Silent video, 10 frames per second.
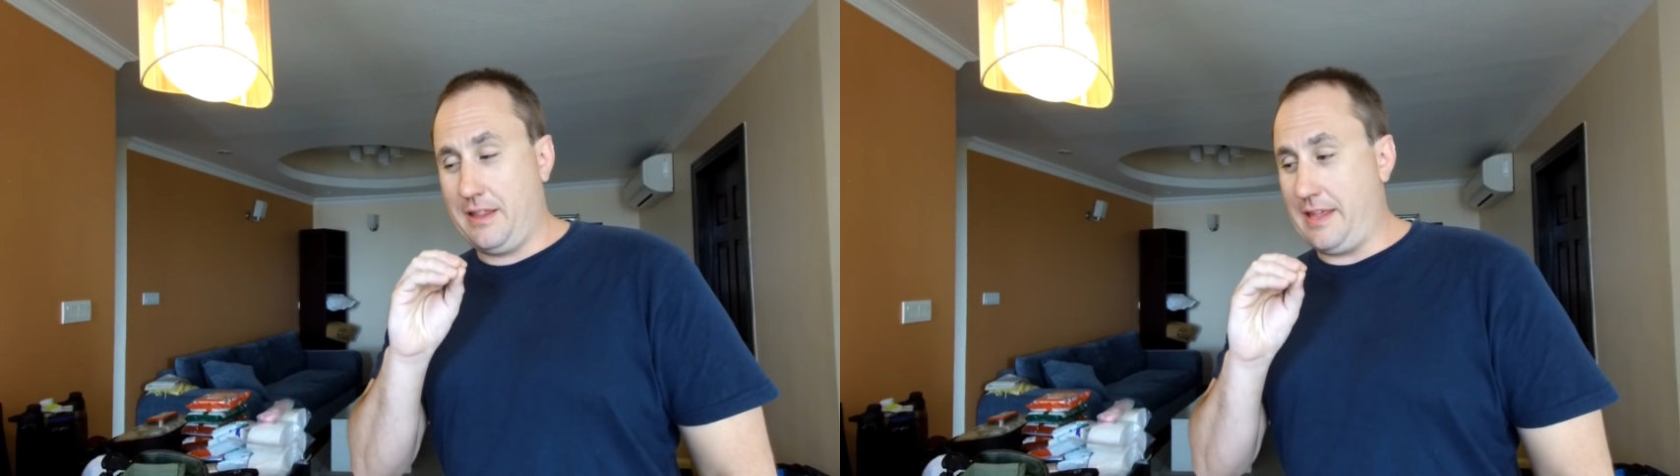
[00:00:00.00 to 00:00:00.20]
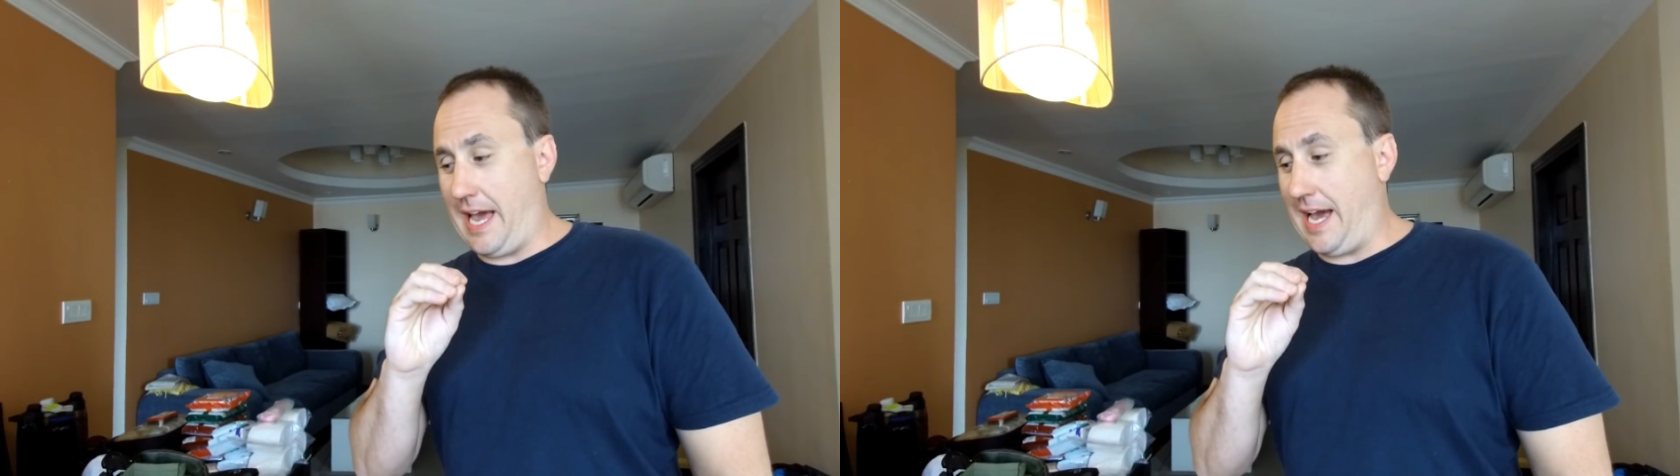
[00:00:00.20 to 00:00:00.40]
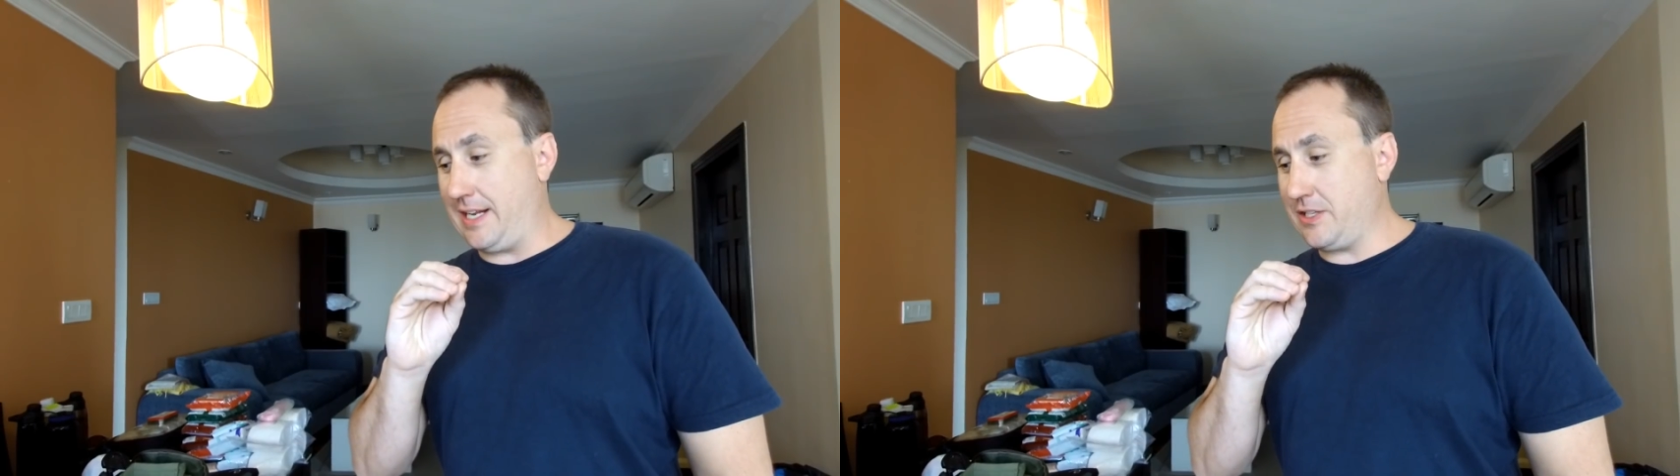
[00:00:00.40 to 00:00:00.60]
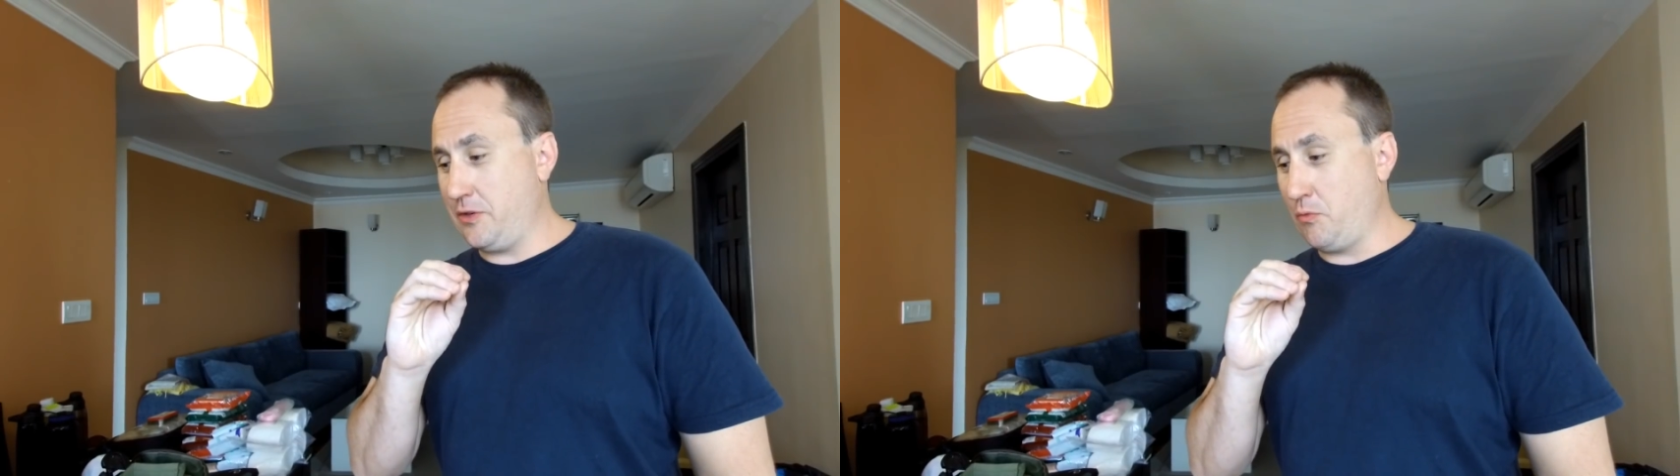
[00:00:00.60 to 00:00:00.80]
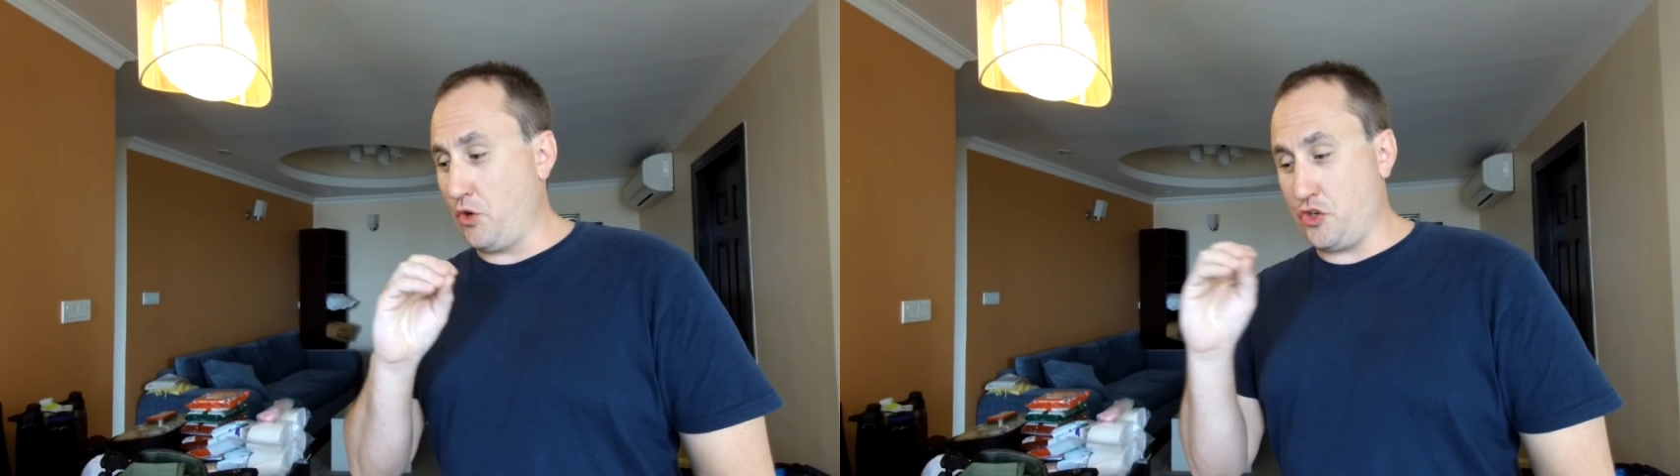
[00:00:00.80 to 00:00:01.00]
that
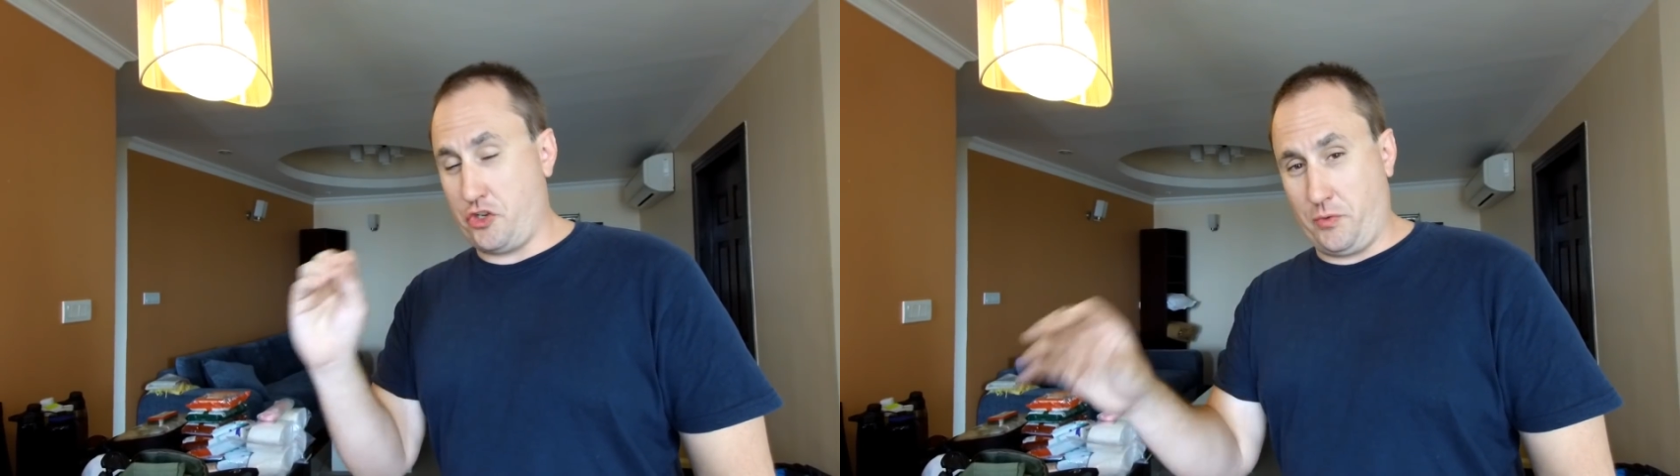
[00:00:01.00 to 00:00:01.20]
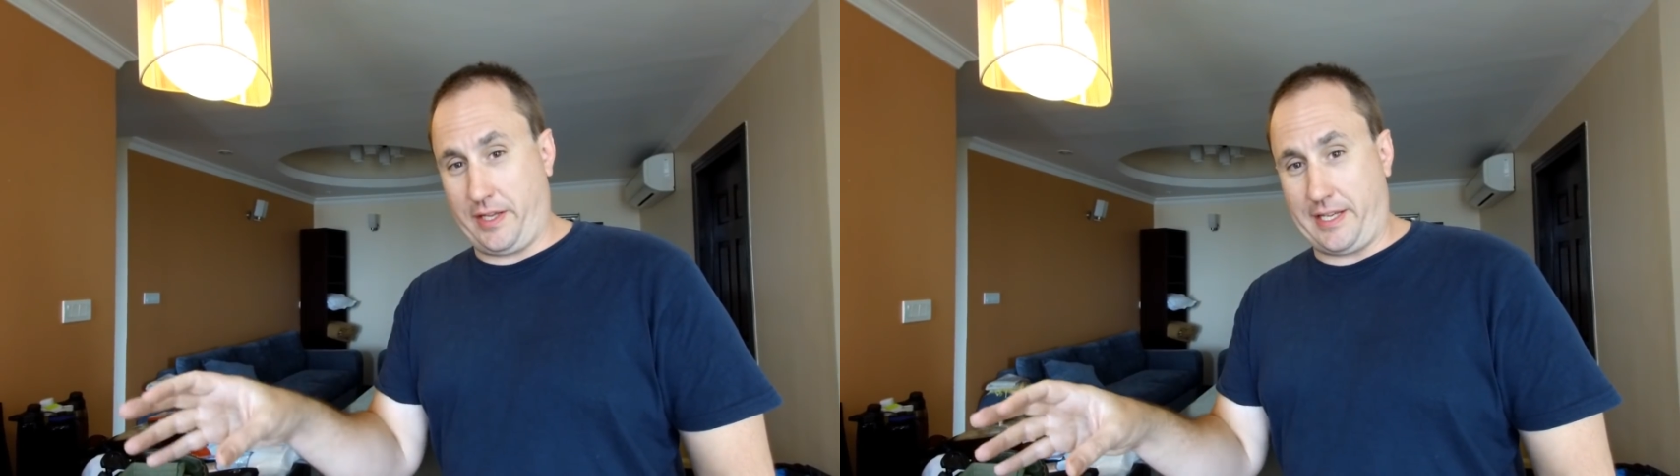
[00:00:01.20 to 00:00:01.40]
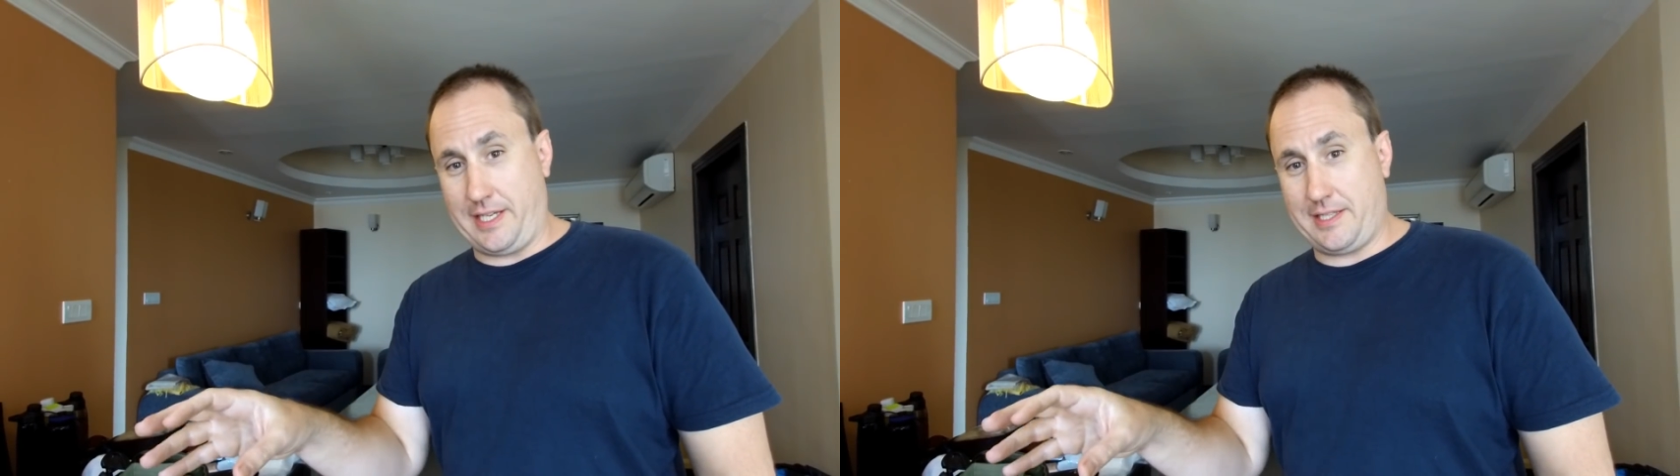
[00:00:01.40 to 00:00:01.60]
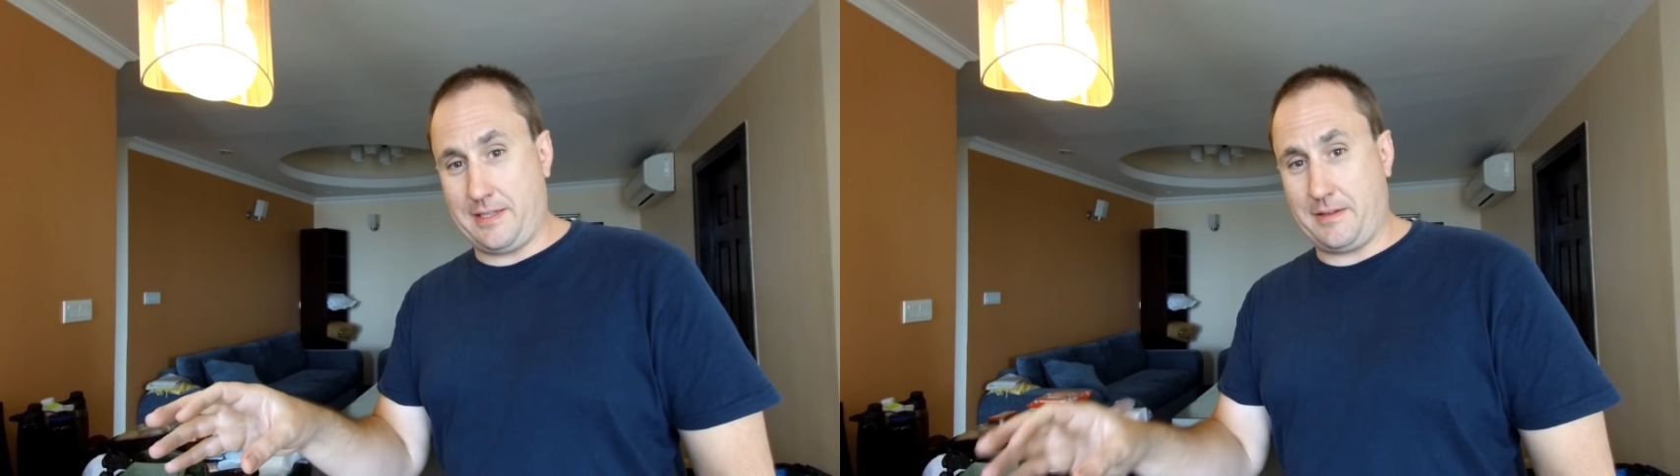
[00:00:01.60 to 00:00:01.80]
were doing this,